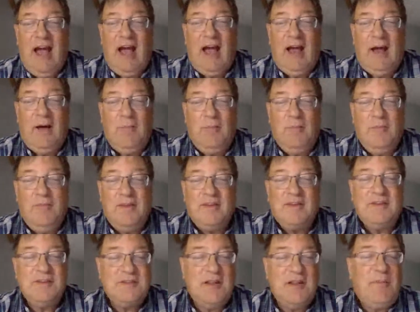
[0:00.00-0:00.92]
Um,
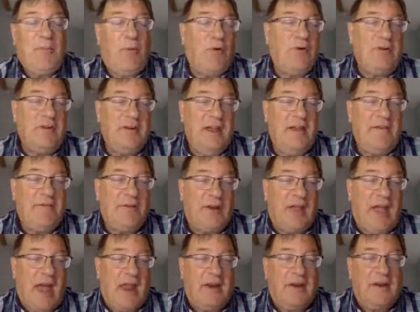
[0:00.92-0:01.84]
this is an important day
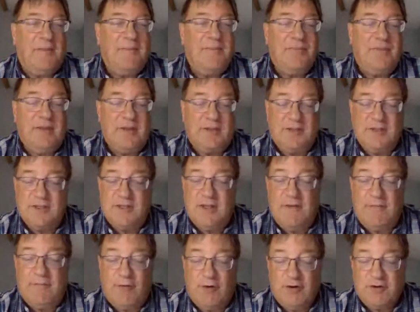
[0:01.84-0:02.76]
for Canada. This is
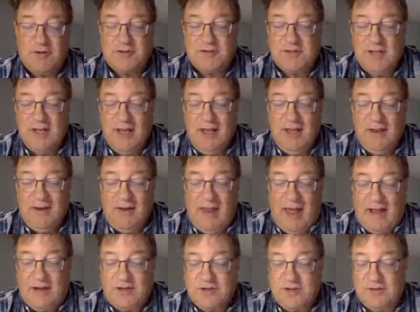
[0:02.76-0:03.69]
the first
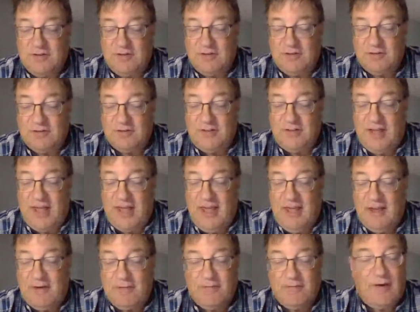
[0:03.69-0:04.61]
National Day
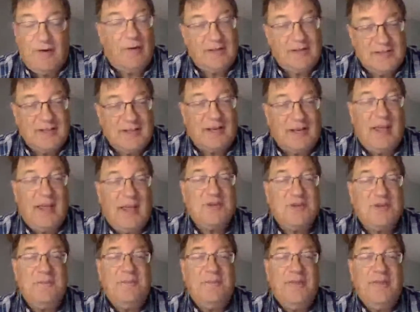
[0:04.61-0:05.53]
of uh,
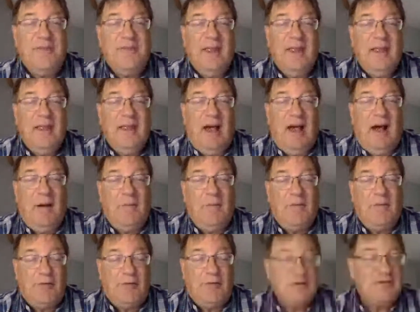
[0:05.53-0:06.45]
Reconciliation. Um,
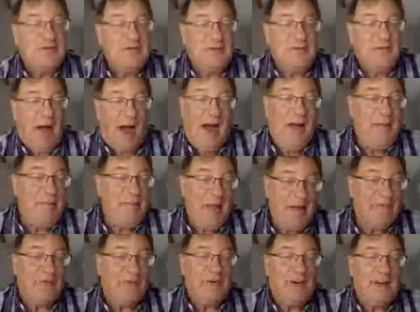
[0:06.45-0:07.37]
the first time
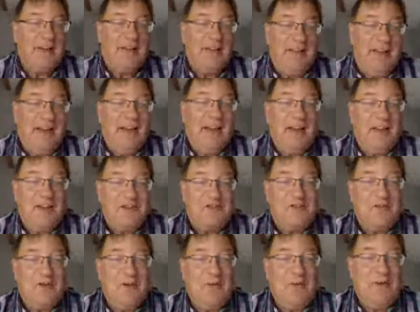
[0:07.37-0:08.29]
ever in Canadian
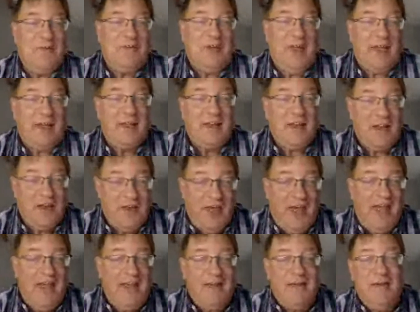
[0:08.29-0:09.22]
history we've taken a
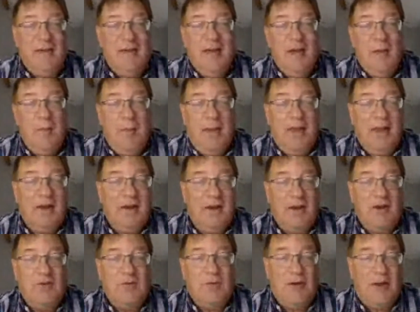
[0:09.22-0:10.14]
day and made it
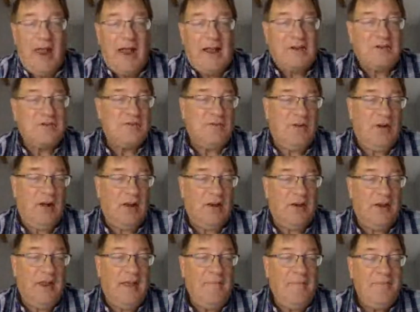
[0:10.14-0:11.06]
into a national
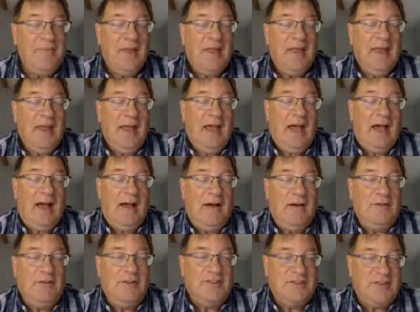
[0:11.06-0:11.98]
holiday,
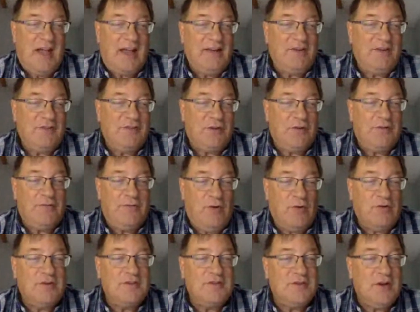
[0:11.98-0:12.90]
uh, designed to sort of
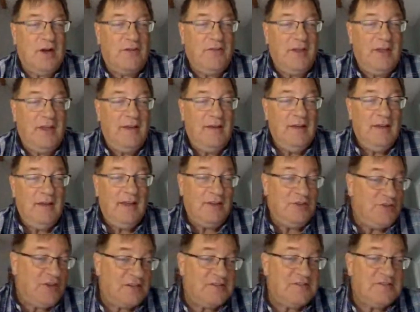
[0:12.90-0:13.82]
focus on the
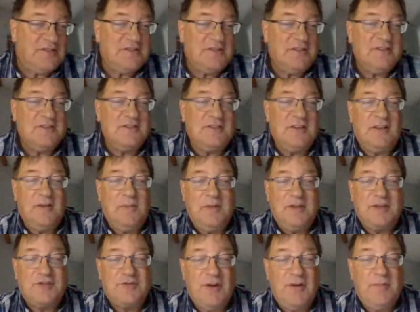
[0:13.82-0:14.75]
injustices and the
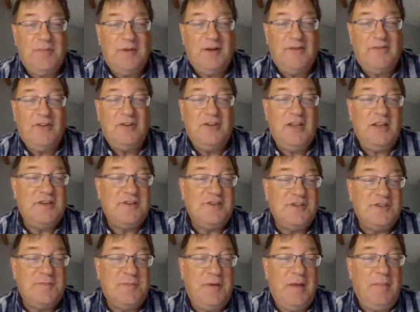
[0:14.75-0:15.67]
mistreatment of
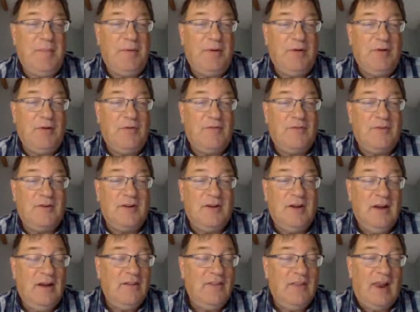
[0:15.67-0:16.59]
Indigenous people
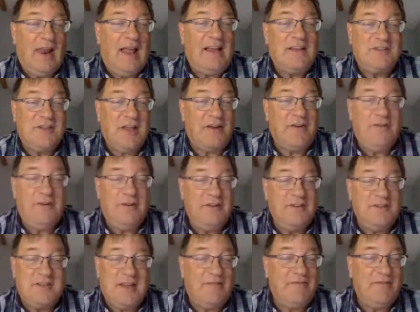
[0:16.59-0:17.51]
over the last
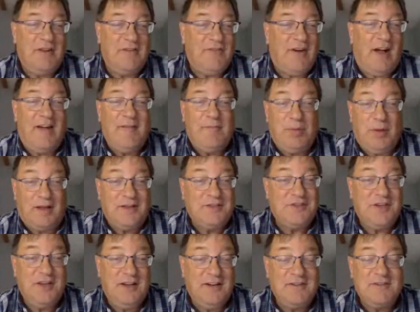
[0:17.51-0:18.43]
175
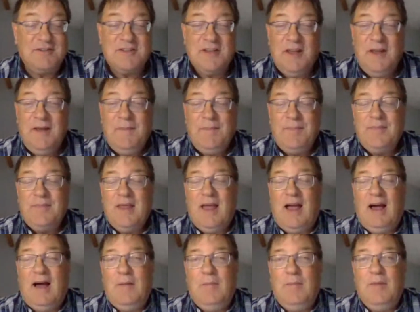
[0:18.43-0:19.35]
plus years.
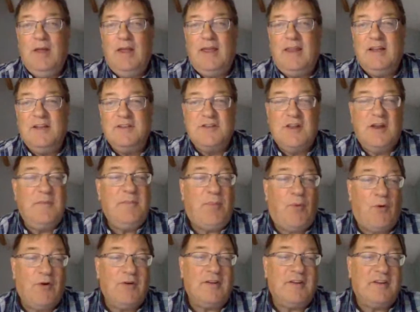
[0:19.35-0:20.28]
Um, it is an
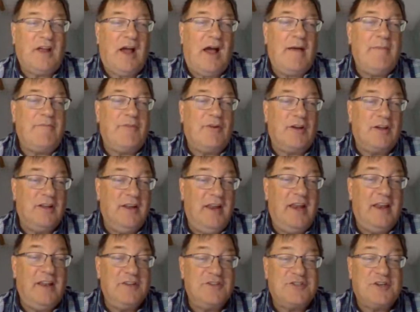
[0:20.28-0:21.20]
important time for
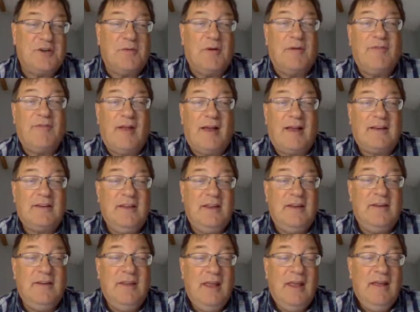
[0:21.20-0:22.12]
Canadians to reflect,
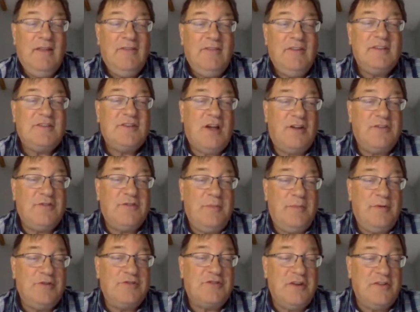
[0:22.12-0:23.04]
and this
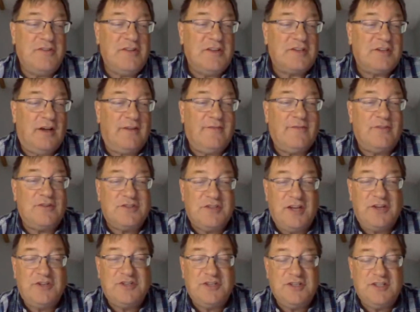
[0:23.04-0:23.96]
contribution, this
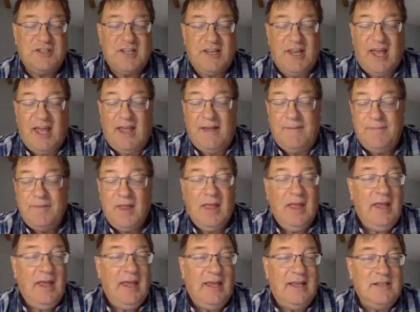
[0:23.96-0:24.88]
conversation today,
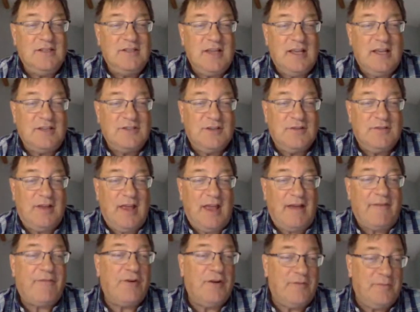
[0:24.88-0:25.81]
is is
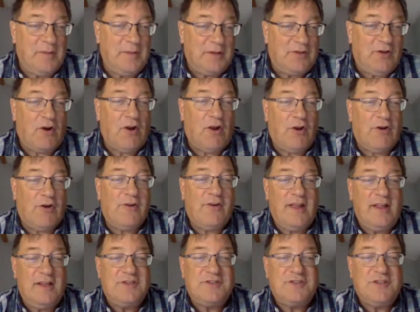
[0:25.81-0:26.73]
the effort of
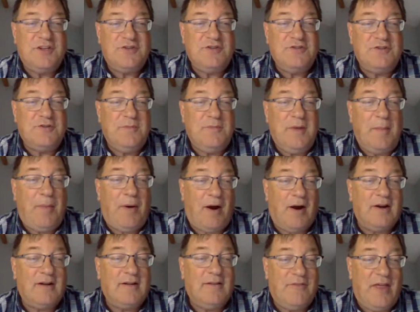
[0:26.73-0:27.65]
Macdonald-Laurier Institute to be
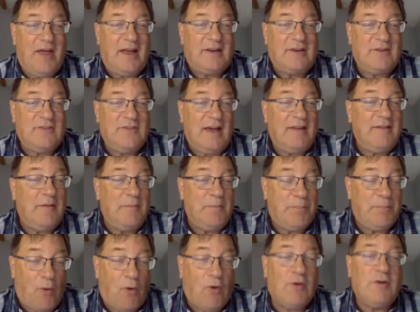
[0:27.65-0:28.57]
part of that that
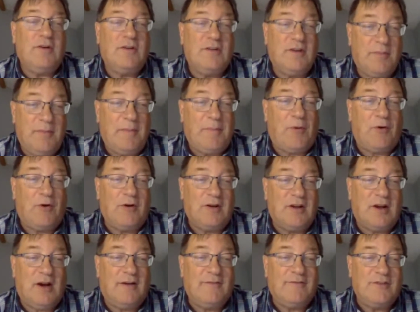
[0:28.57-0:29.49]
important
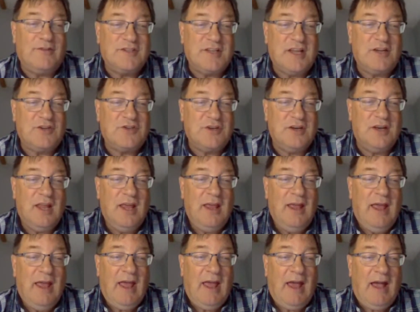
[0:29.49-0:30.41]
important conversation.
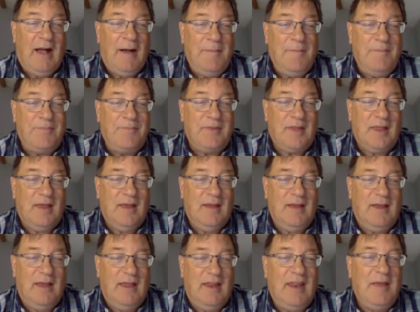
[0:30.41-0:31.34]
Um,
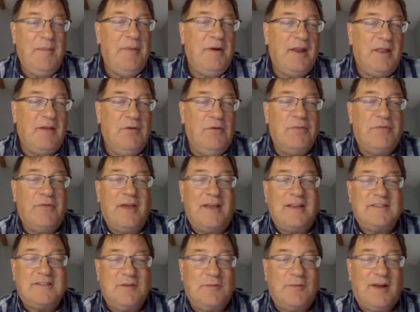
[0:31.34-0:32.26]
anybody who
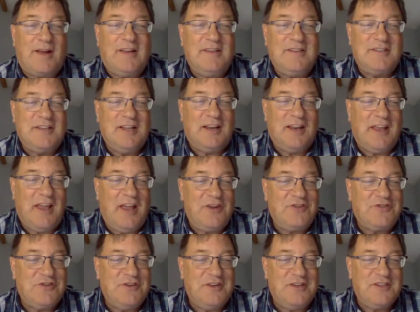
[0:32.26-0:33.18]
thinks that
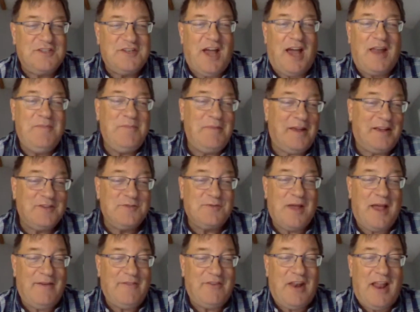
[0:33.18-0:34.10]
reconciliation is done because
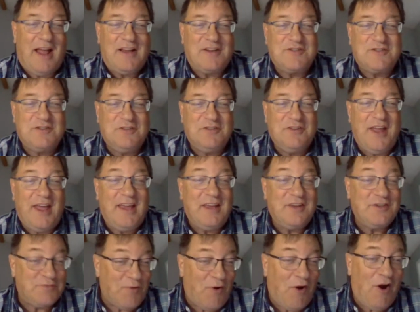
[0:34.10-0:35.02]
we have a national
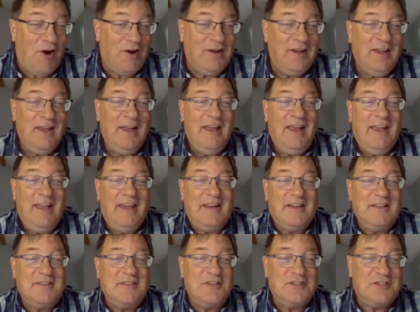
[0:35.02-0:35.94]
day is wrong.
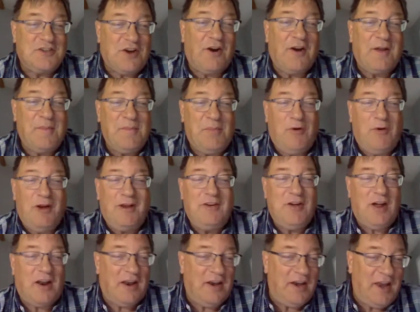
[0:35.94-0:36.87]
It is a starting
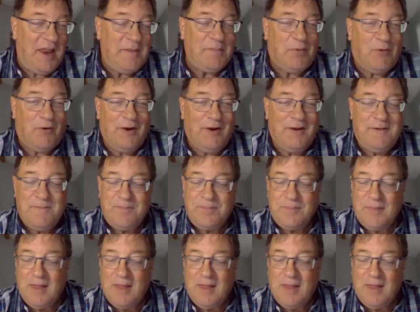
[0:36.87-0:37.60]
point, not an end point.